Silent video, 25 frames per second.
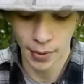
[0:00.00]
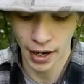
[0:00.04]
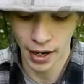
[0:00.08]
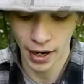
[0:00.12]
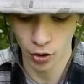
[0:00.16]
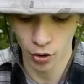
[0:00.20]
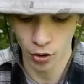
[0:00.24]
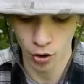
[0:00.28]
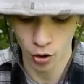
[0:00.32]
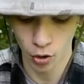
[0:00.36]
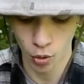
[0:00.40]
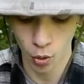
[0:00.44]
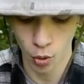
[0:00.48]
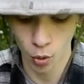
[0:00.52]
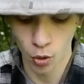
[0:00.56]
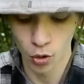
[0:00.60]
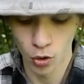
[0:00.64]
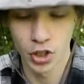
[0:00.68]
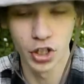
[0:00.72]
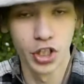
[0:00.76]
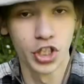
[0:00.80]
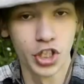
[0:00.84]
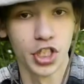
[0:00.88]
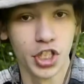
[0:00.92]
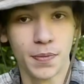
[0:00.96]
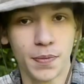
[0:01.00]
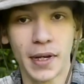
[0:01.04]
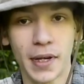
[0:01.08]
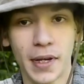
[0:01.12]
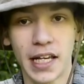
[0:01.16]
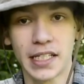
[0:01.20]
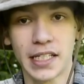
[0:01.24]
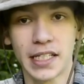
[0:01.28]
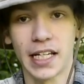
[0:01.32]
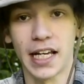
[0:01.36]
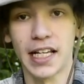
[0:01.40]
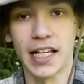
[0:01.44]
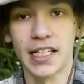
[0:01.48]
paracord just
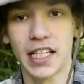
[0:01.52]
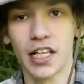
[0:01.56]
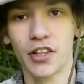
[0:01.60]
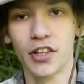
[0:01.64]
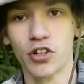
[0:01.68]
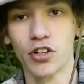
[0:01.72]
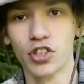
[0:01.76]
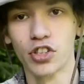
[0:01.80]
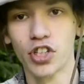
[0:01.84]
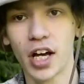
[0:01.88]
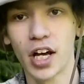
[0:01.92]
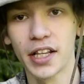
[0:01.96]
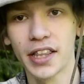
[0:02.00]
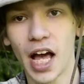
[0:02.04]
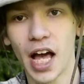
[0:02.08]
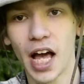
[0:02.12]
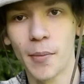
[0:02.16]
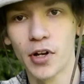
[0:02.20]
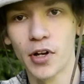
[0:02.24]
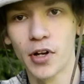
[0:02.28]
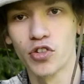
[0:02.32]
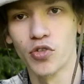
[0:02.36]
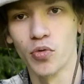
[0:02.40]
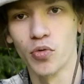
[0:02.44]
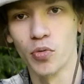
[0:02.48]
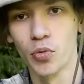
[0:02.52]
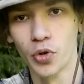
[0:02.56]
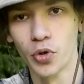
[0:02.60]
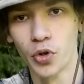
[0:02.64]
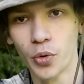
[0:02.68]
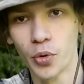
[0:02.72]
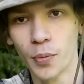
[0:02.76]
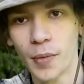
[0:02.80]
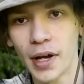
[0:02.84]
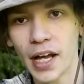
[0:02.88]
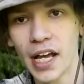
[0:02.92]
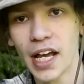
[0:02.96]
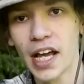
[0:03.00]
because, like I said, there's not that much room